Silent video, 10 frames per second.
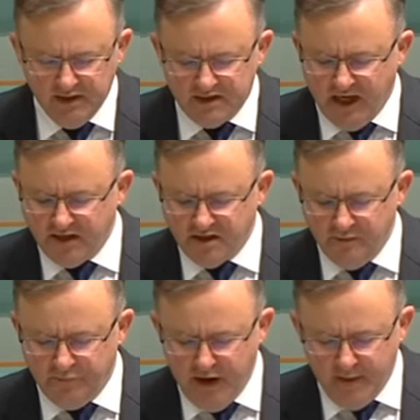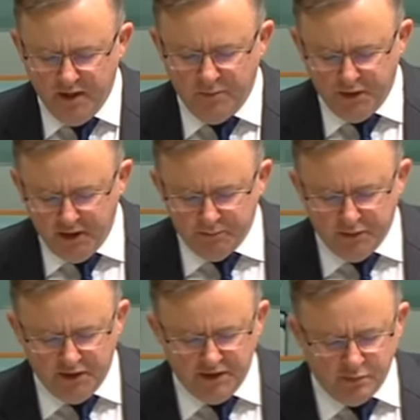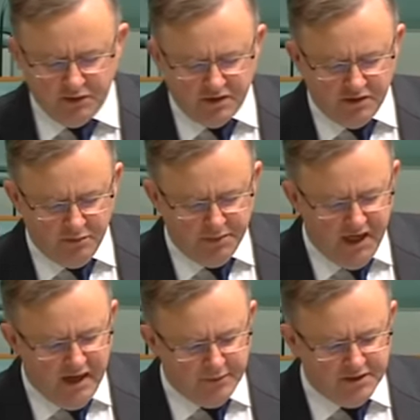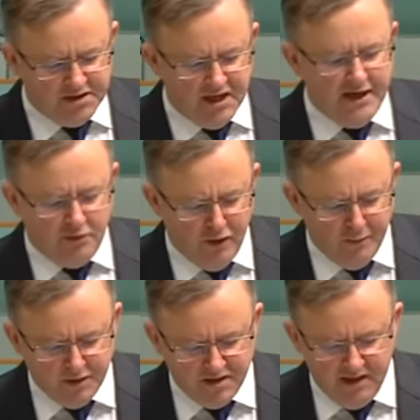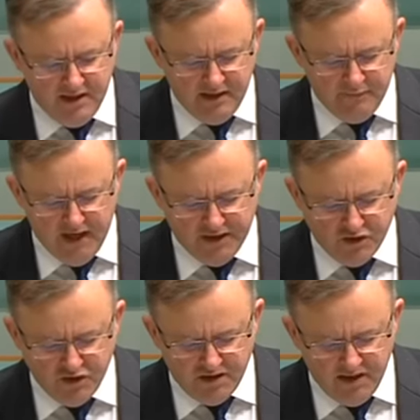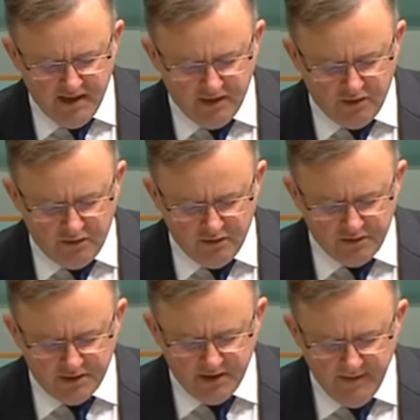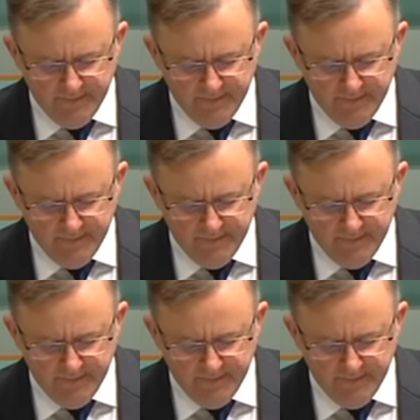such that farming peak bodies would still be able to take representative actions in our courts.